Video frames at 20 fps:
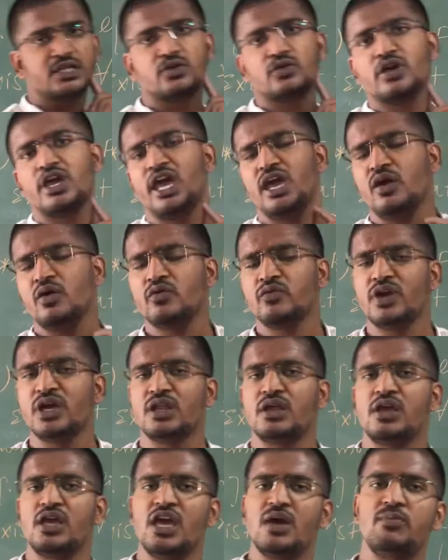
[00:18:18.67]
to A
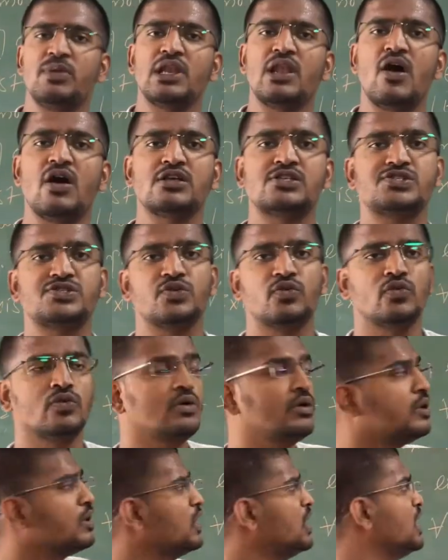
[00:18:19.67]
where A belongs to
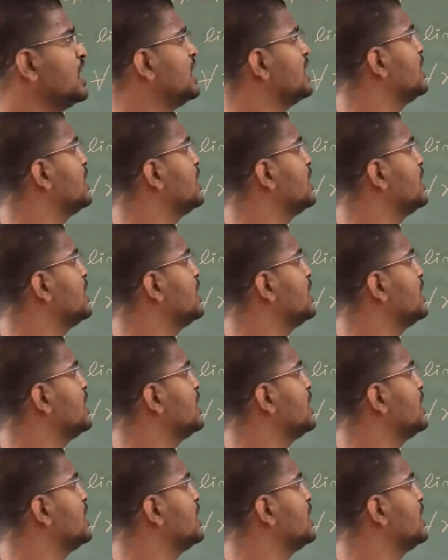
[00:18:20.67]
real